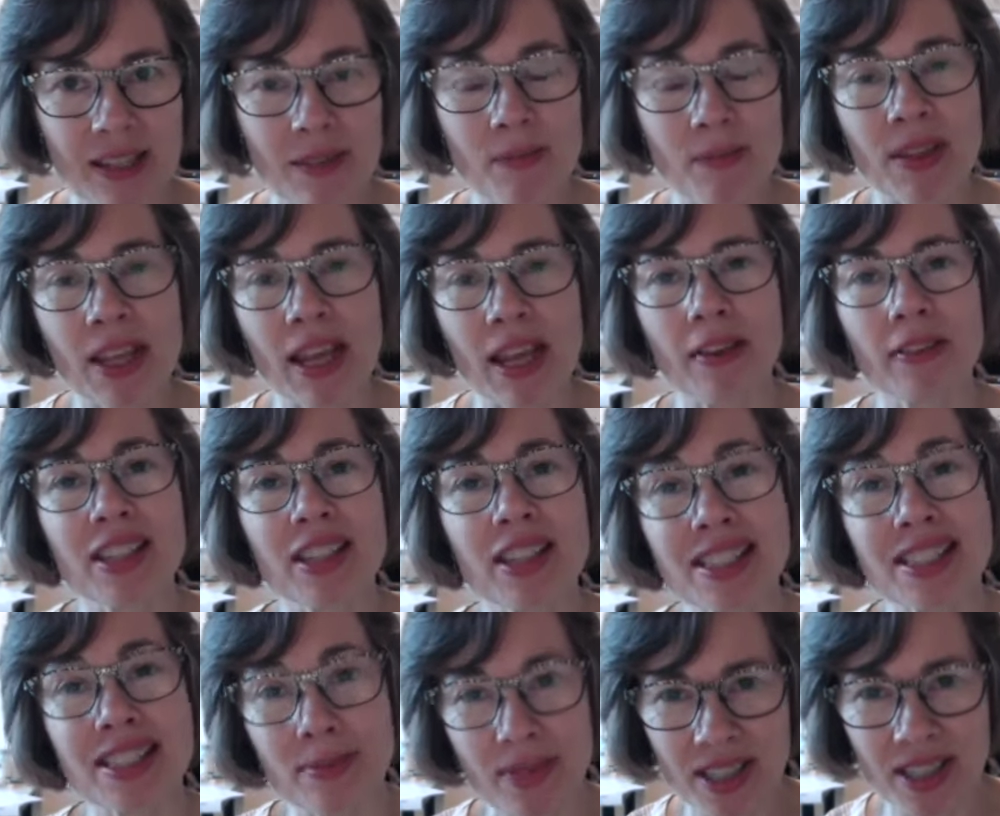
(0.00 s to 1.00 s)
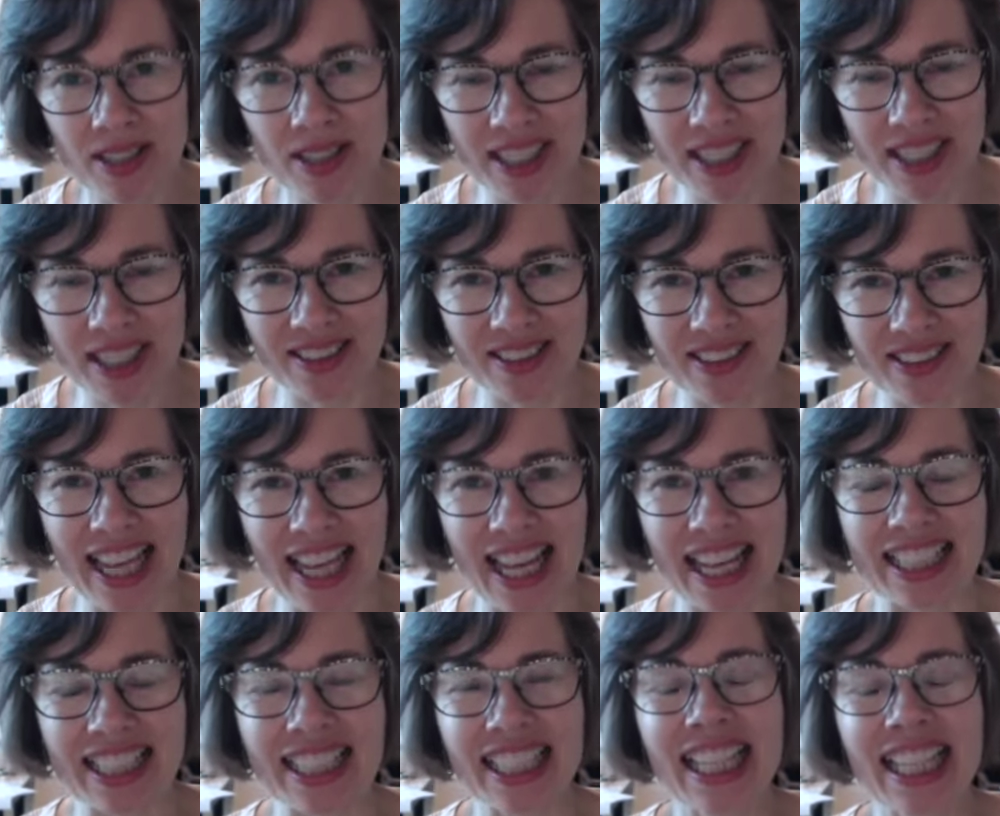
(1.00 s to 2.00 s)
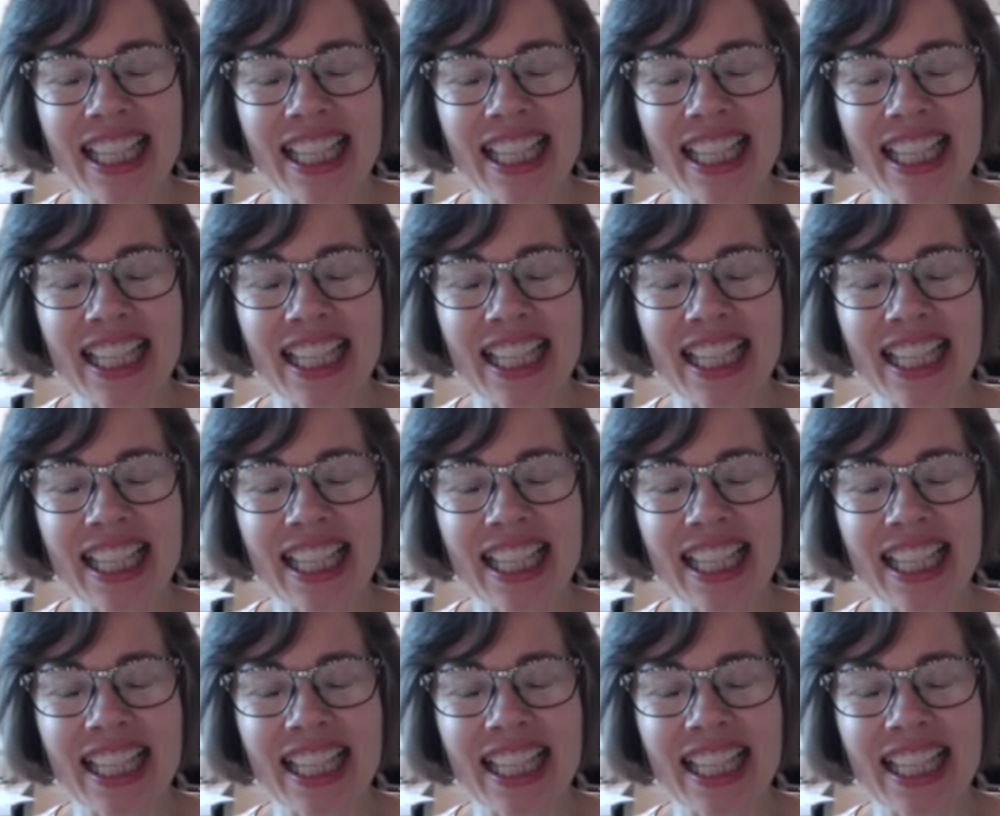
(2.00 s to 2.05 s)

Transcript: Now, the smart way to look at it